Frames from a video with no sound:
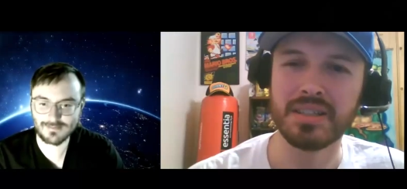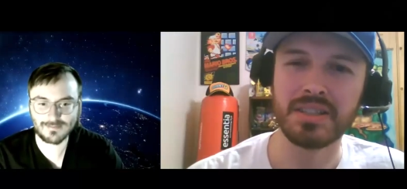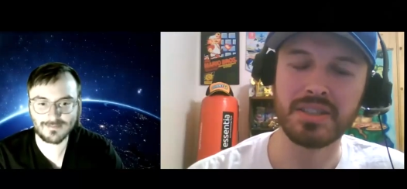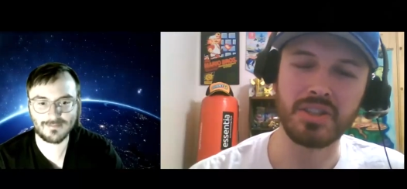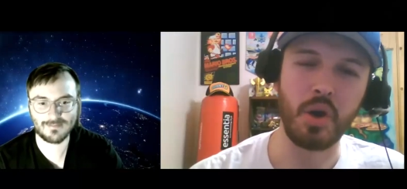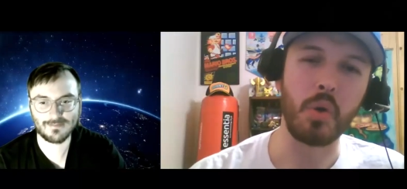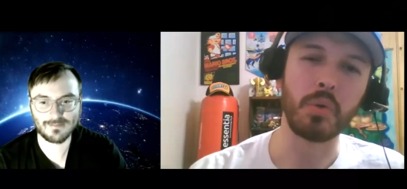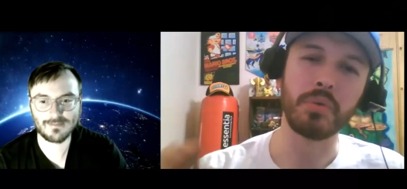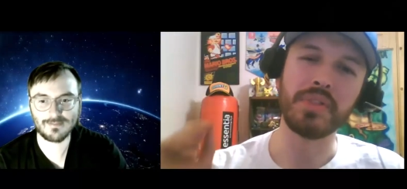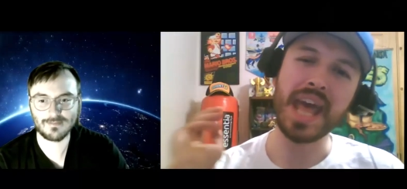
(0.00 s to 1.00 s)

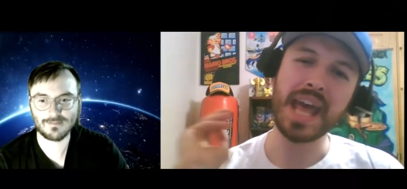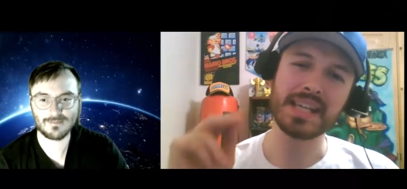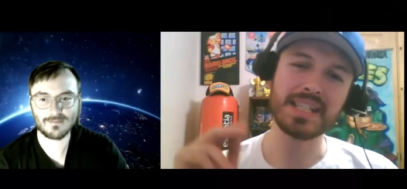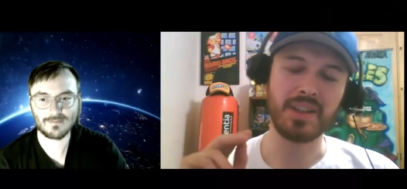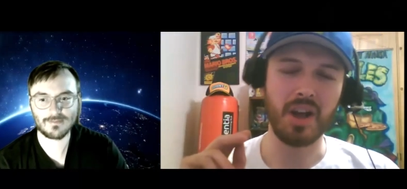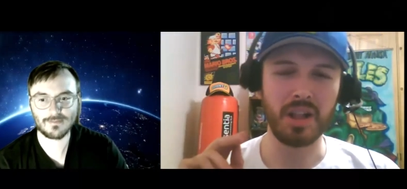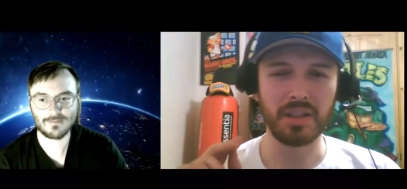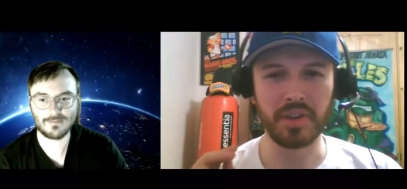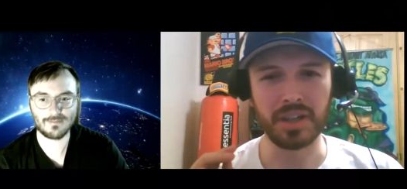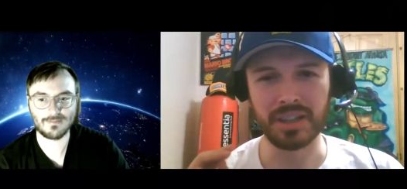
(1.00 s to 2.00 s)
Speaker 1: So that is all
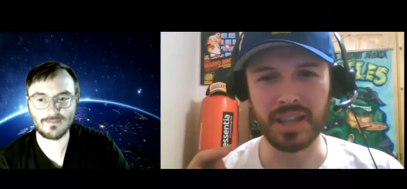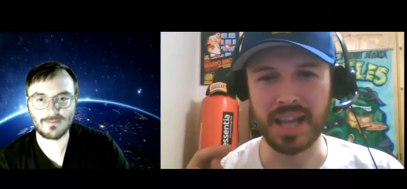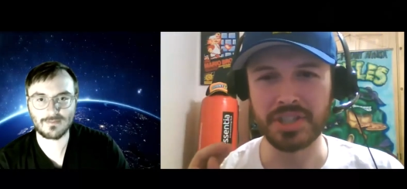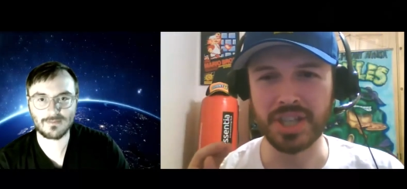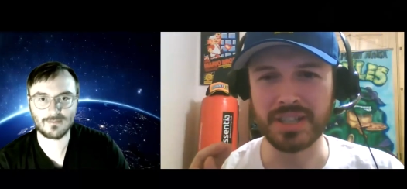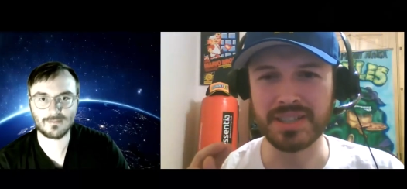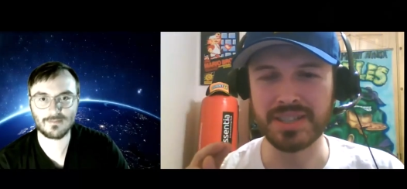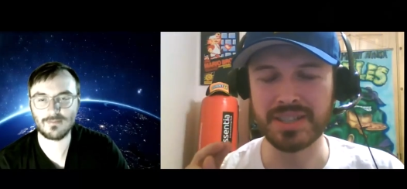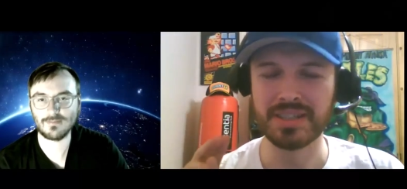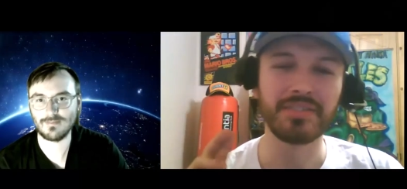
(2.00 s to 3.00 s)
of our
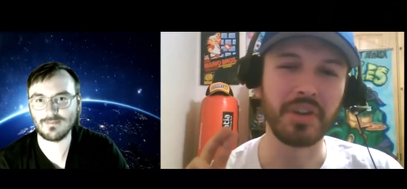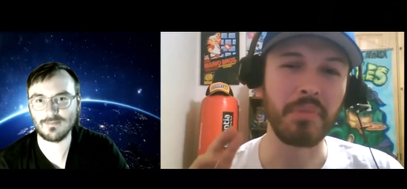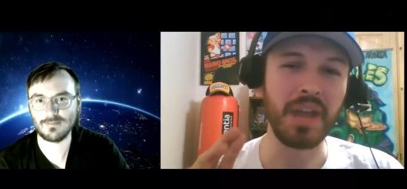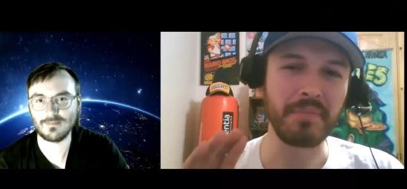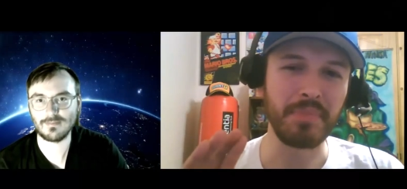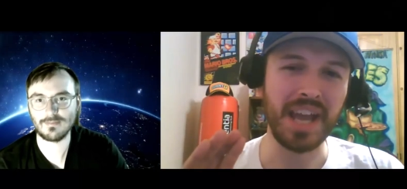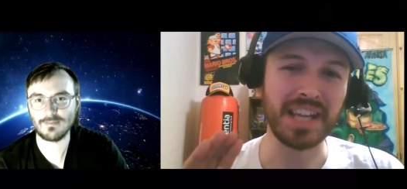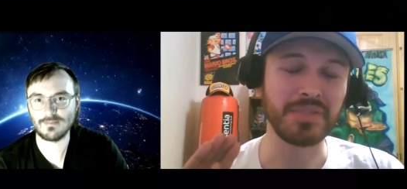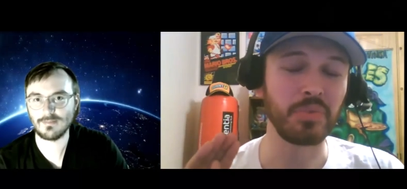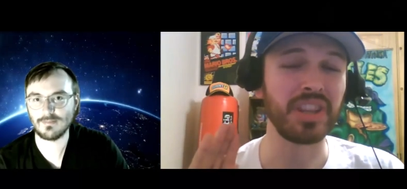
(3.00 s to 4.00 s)
legends from
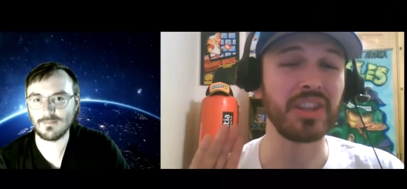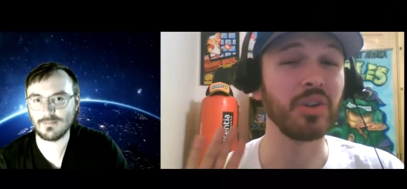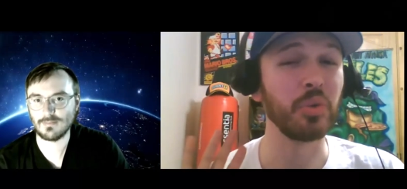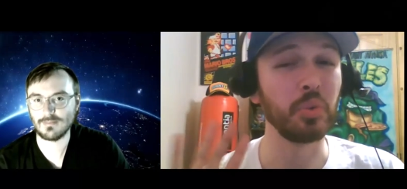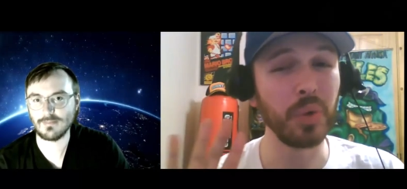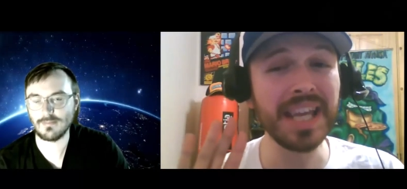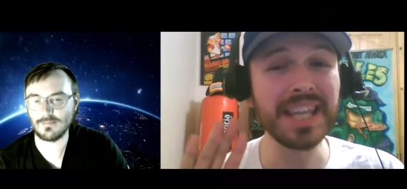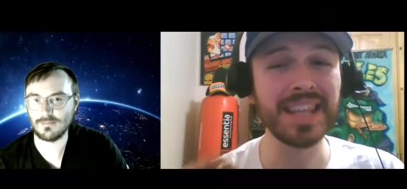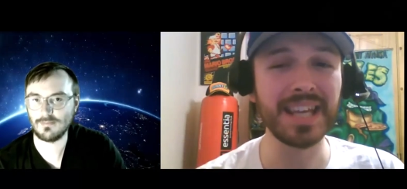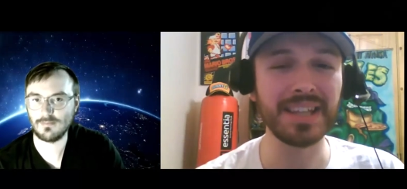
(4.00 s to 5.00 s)
Apex with who we
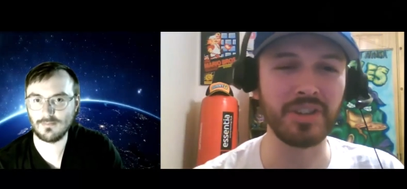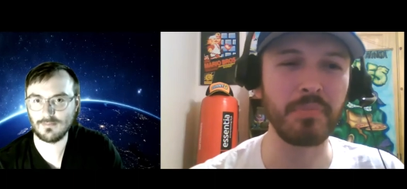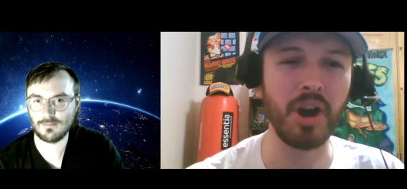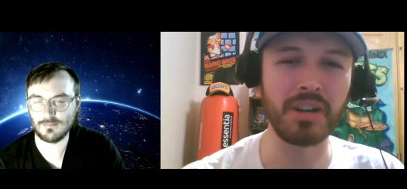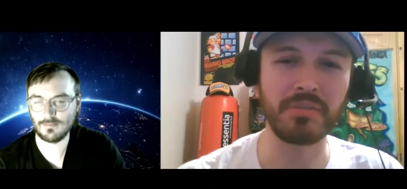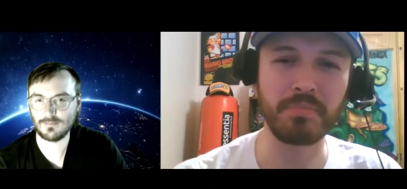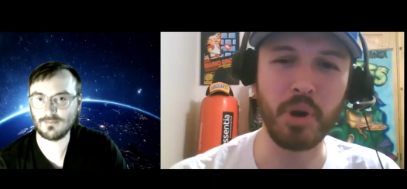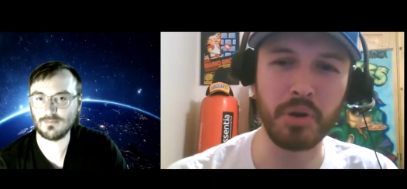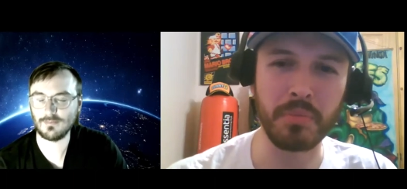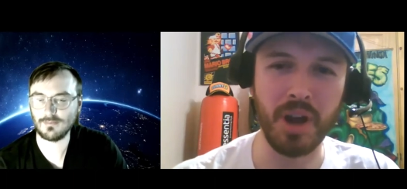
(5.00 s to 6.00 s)
think their partner
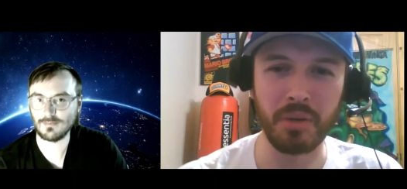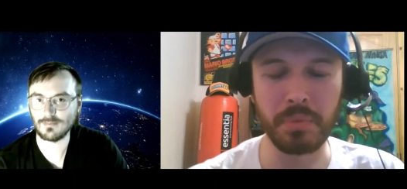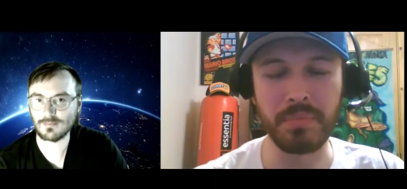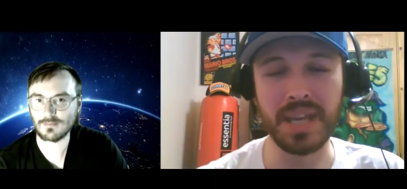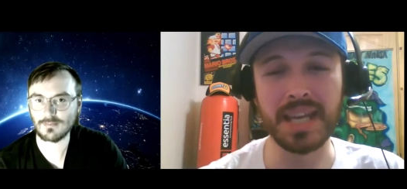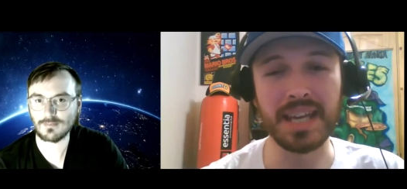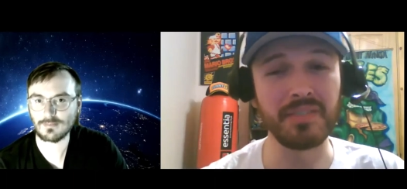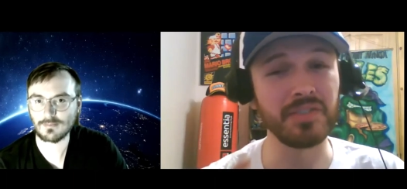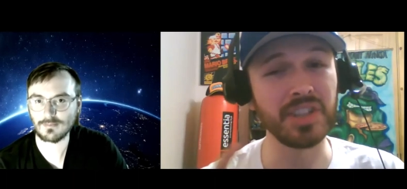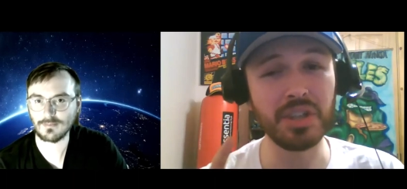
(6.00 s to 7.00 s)
Pokemon would be.
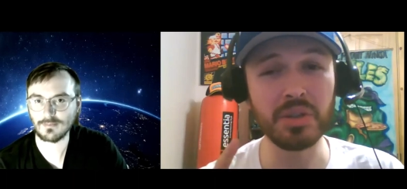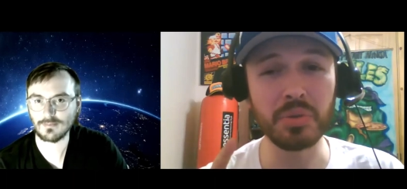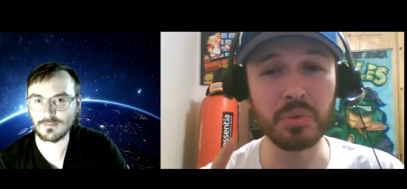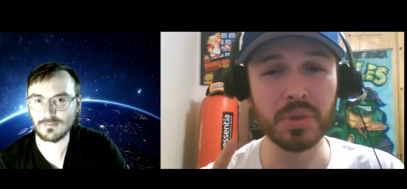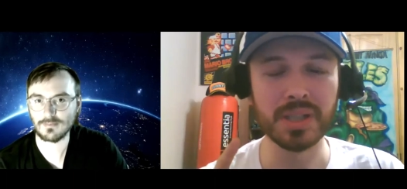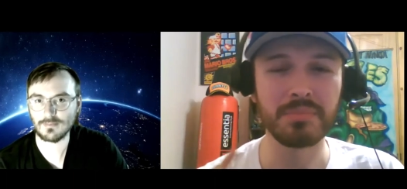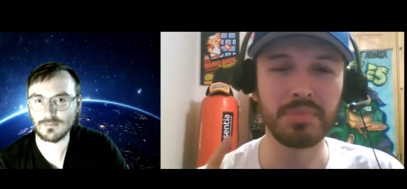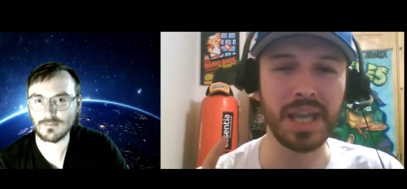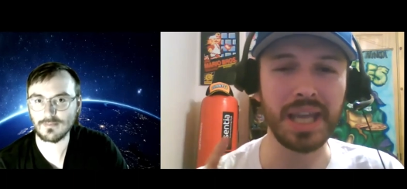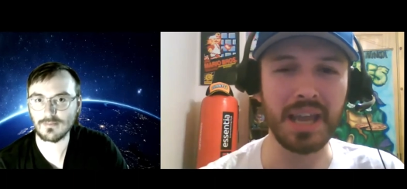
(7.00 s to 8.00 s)
If you
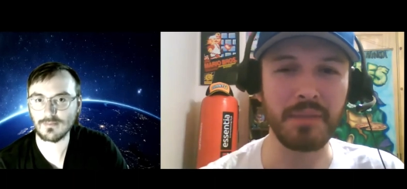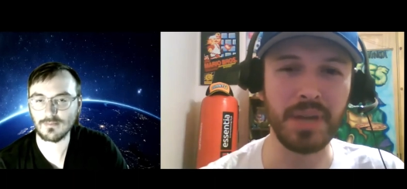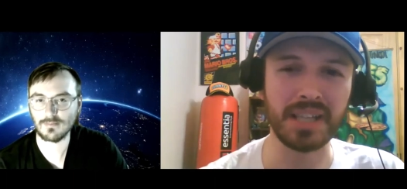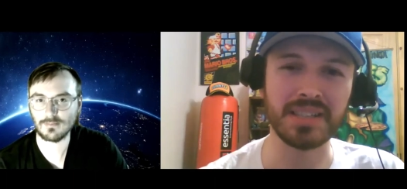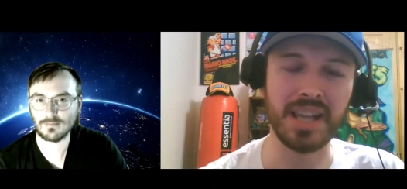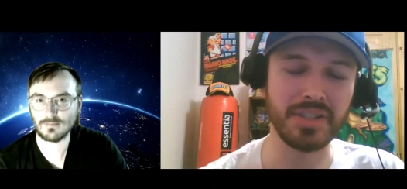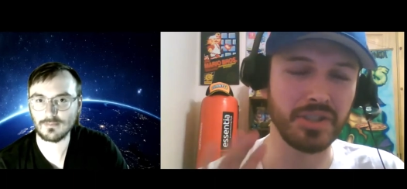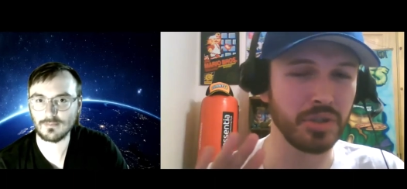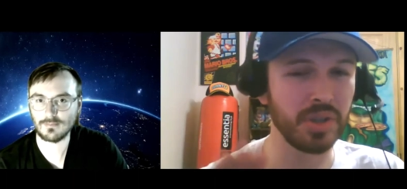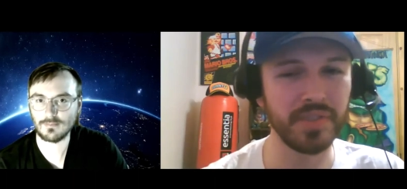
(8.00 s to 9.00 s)
play Apex
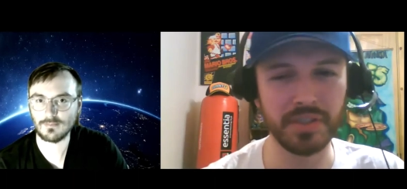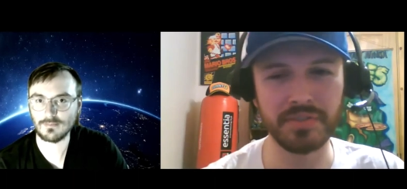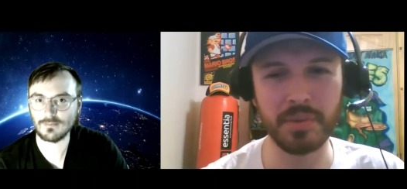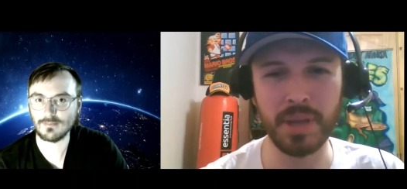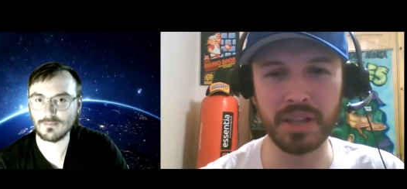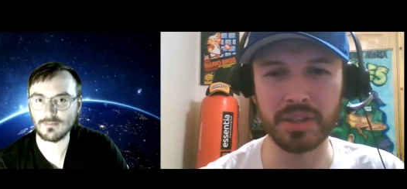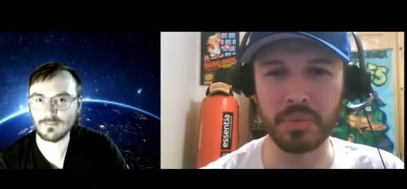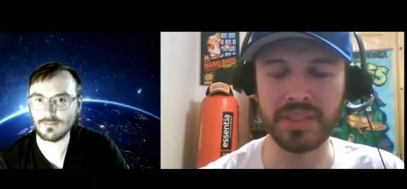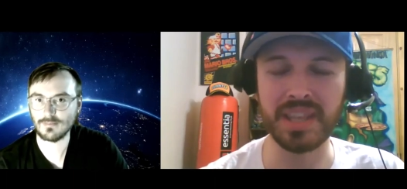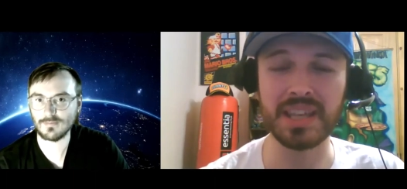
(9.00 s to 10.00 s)
Legends or if you're familiar
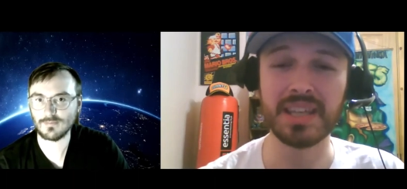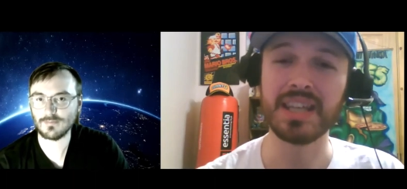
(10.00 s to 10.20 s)
with it